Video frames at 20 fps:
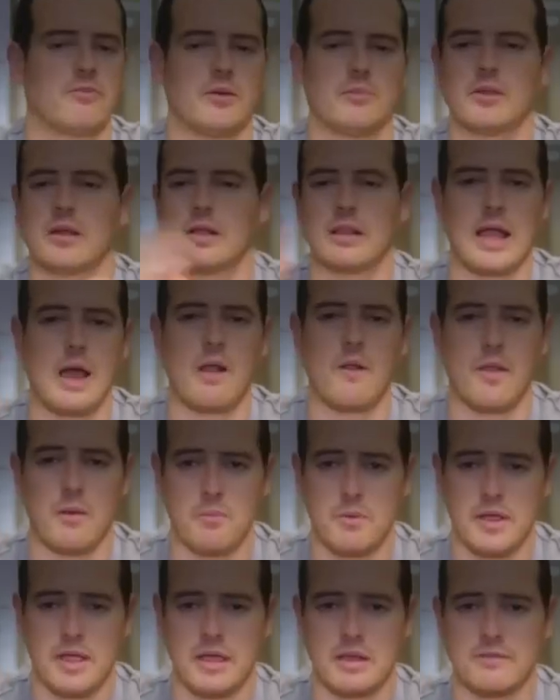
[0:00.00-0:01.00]
from the cloud without
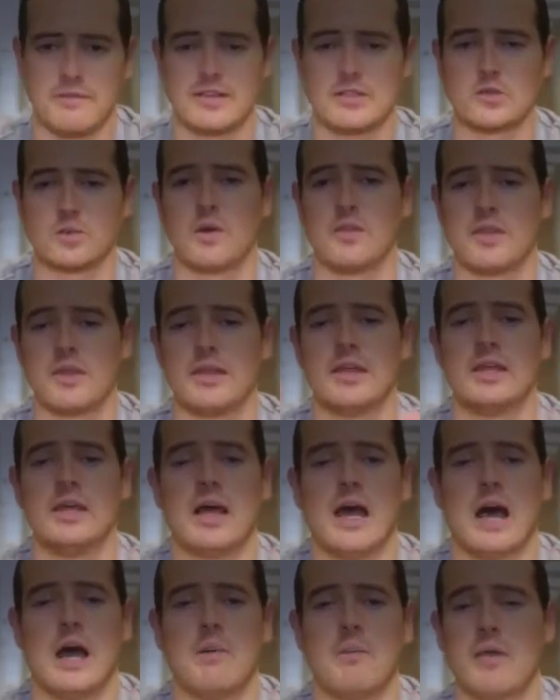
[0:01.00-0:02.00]
bringing a device with it.
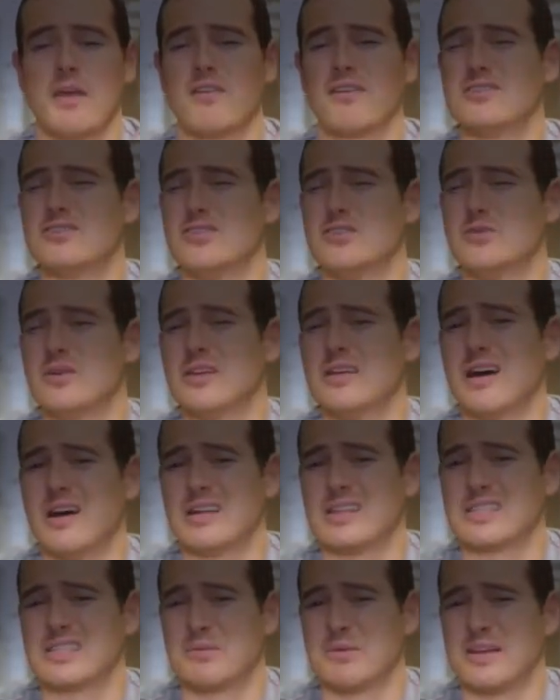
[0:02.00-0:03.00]
Uh, being able to do it
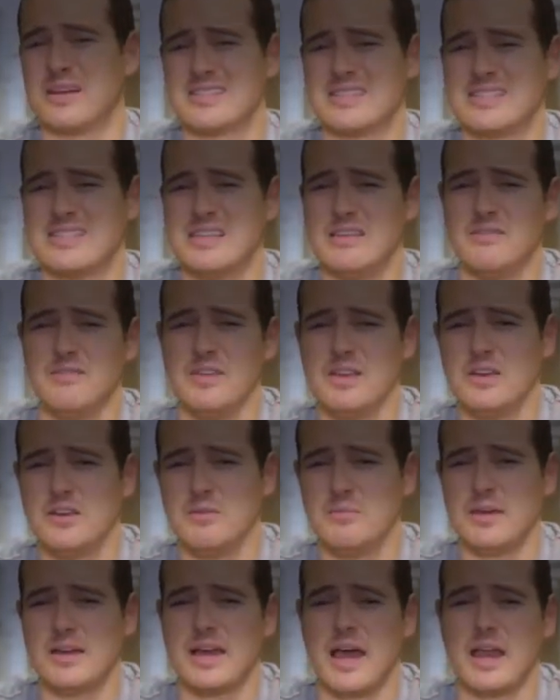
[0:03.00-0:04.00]
on someone else's TV
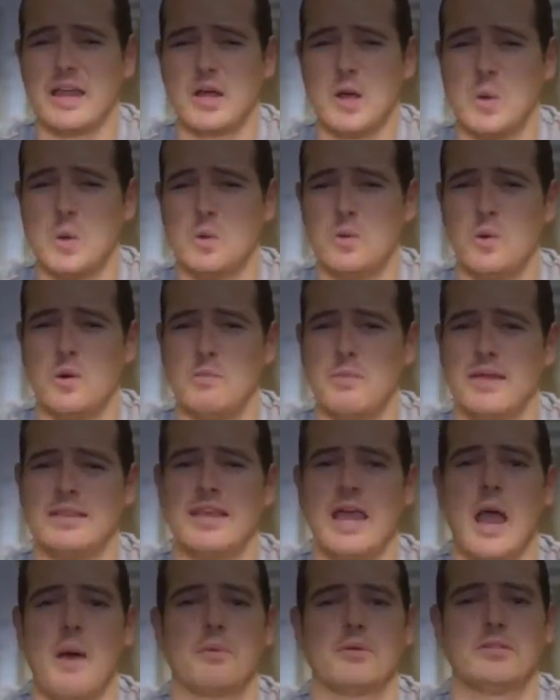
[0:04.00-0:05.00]
could be kind of cool and make
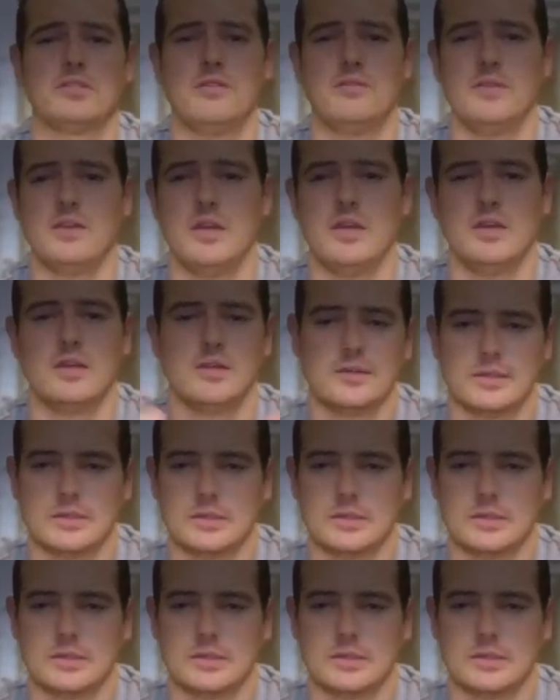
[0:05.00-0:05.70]
the Apple TV